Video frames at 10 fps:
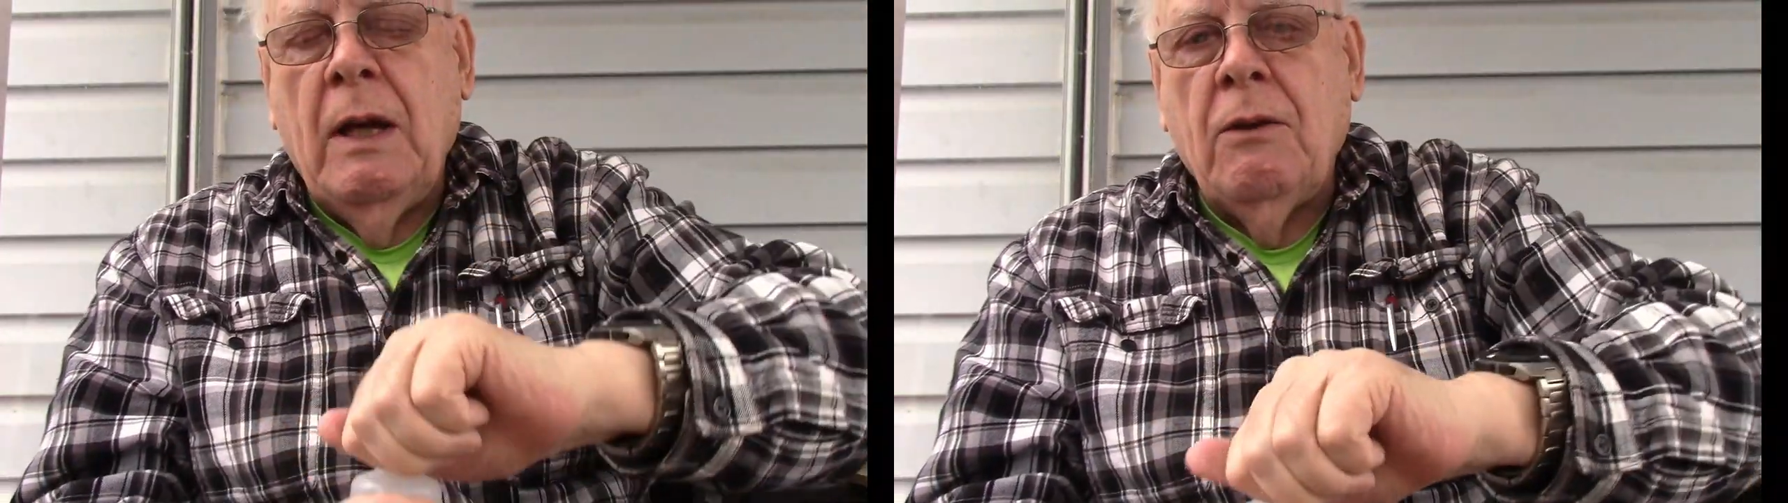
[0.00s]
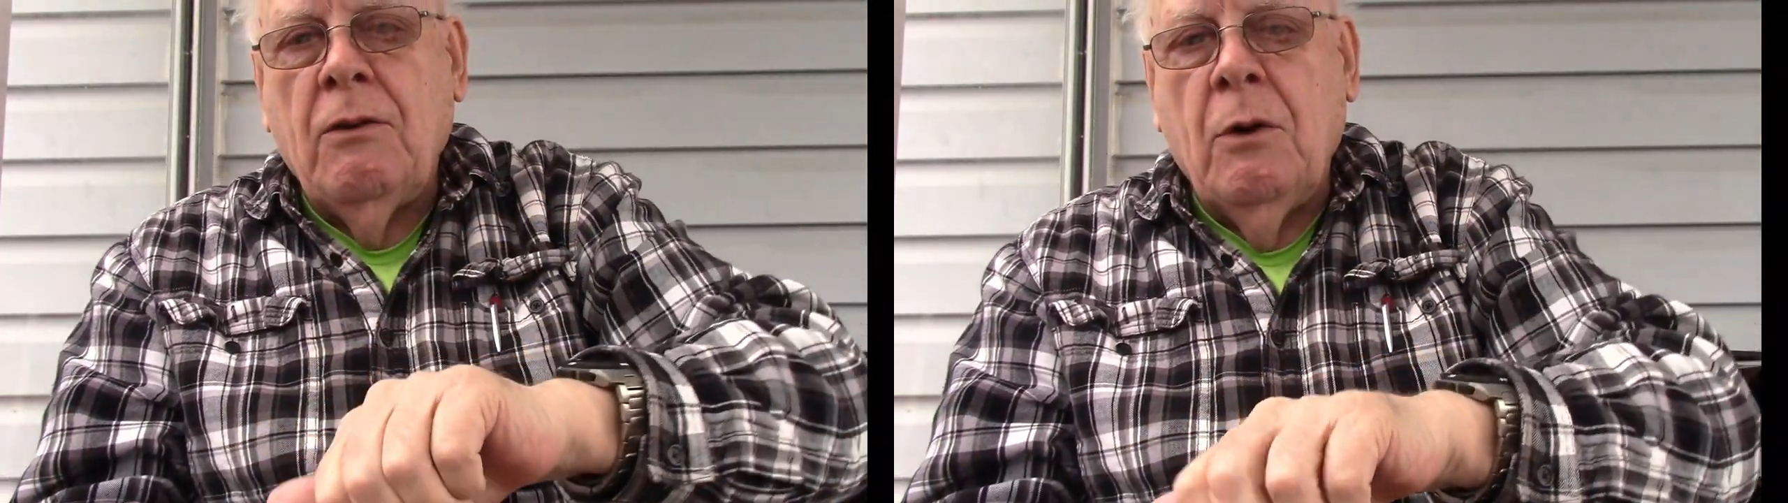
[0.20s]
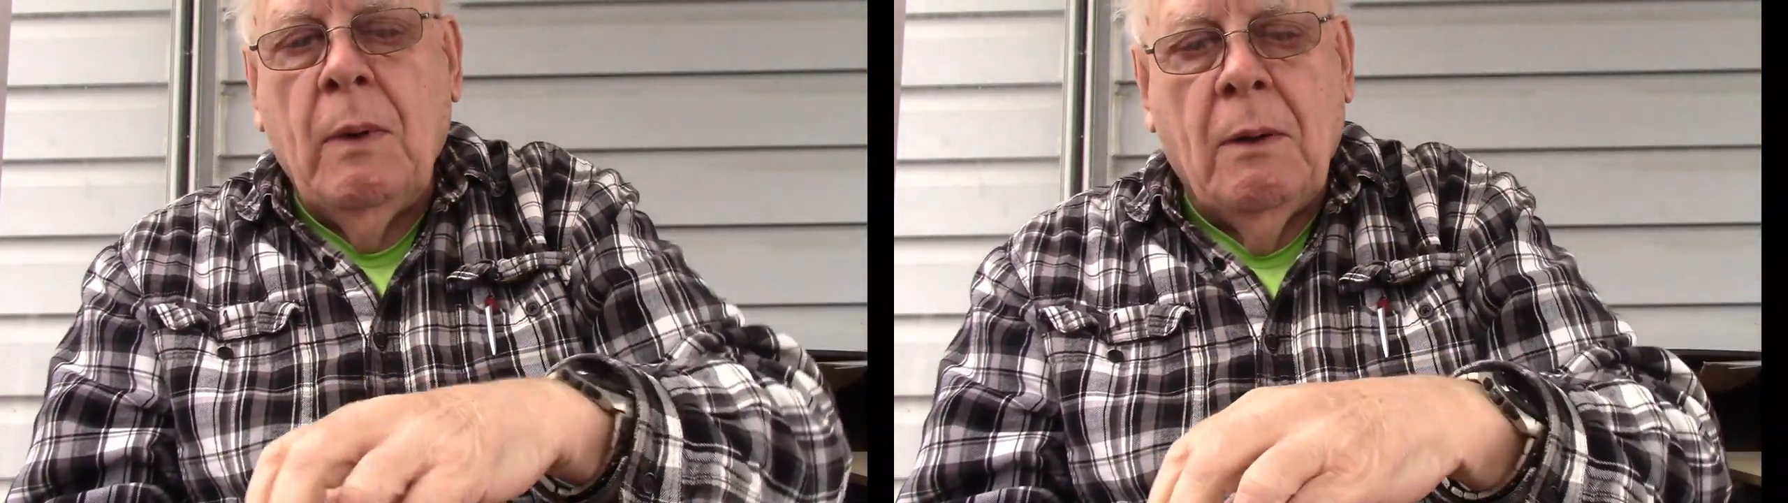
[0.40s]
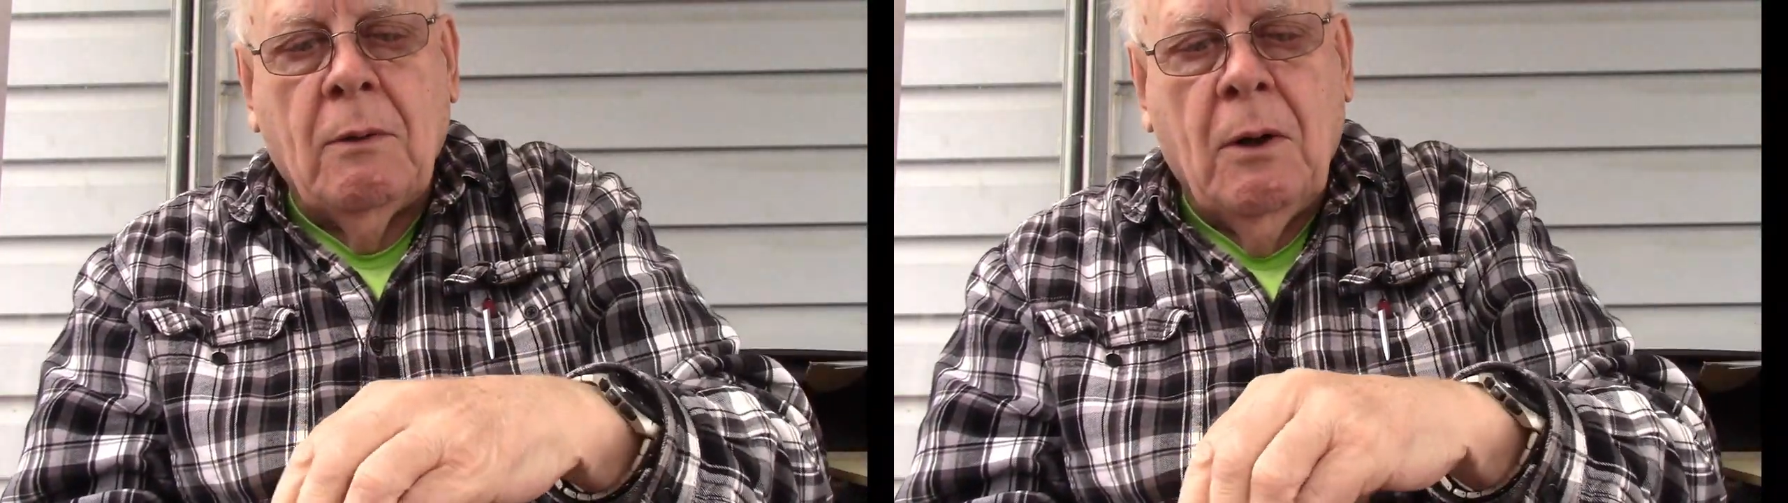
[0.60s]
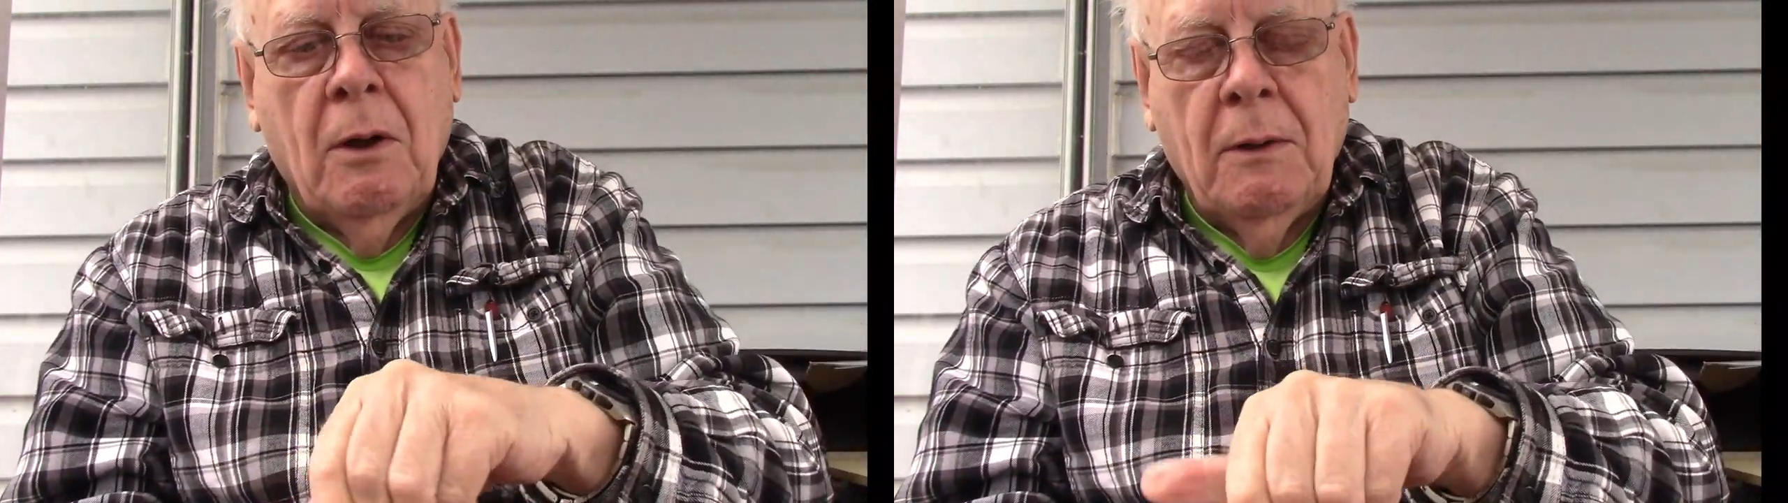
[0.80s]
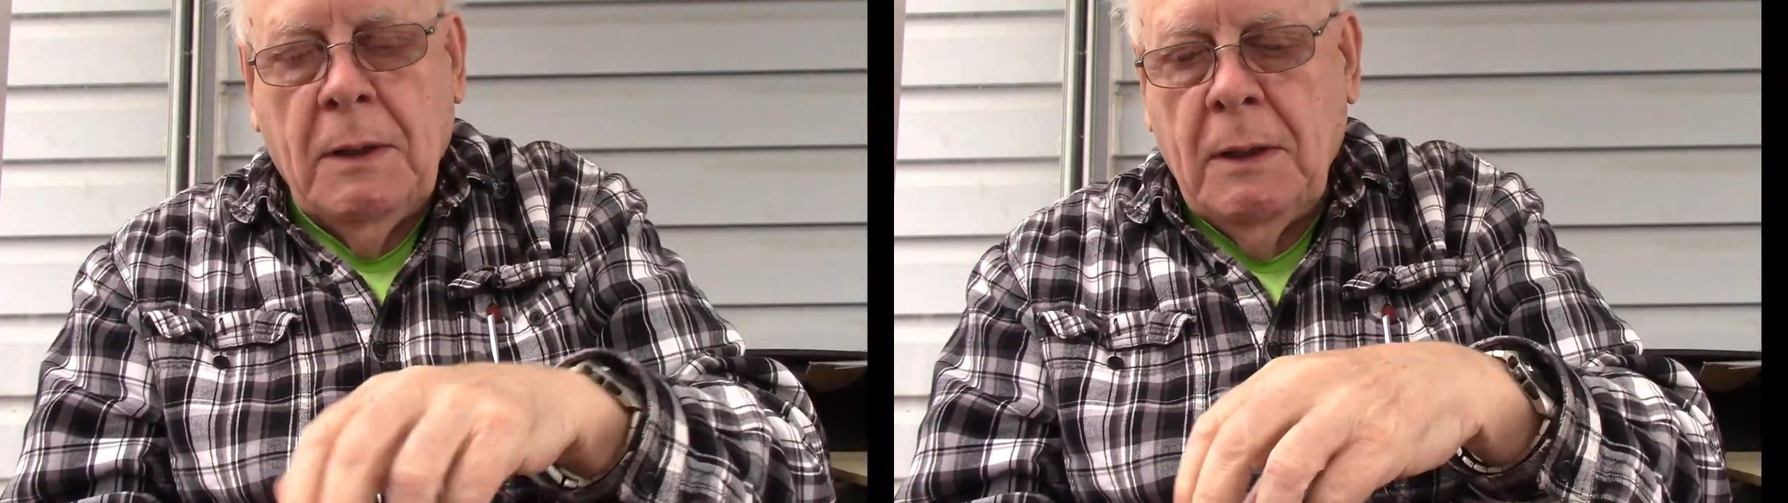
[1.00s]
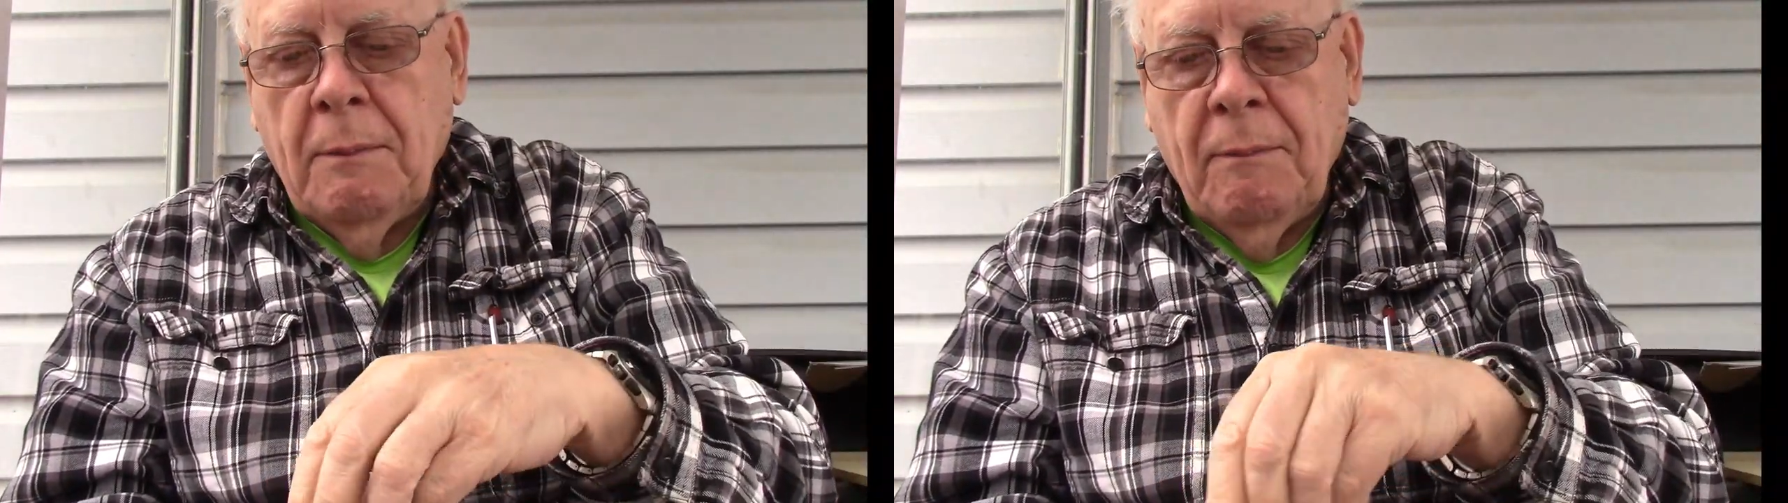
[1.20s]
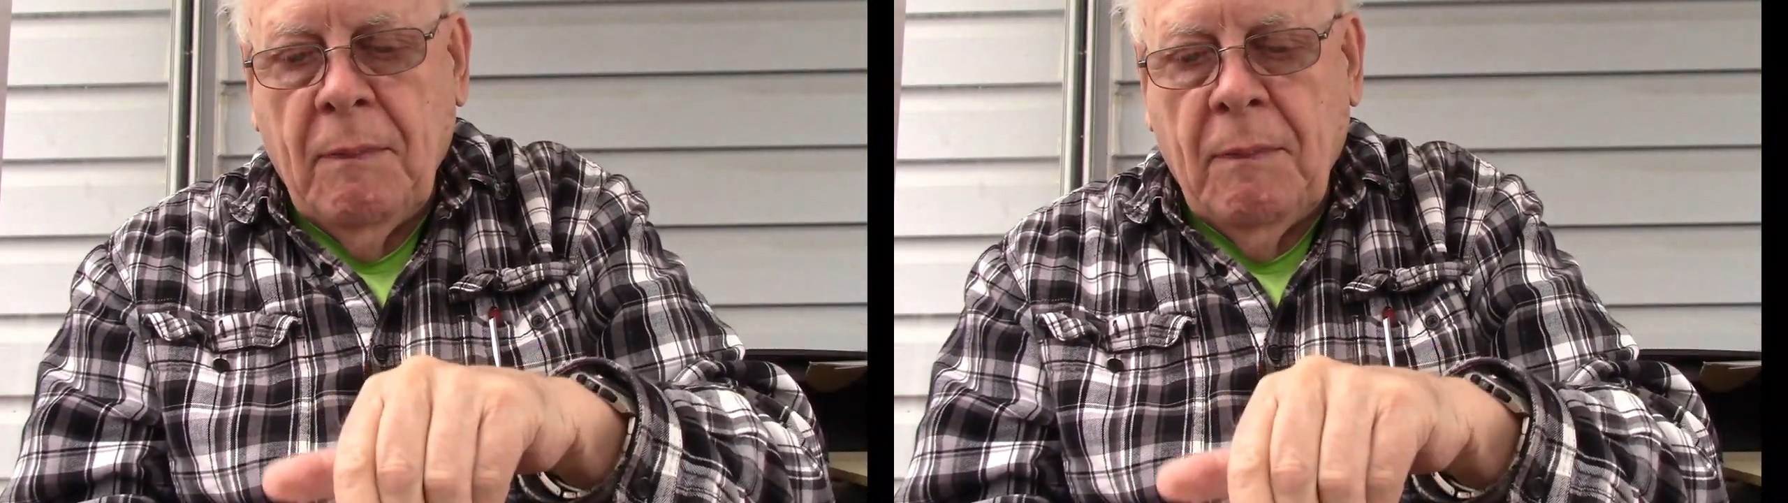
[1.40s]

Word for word: has no alcohol in it.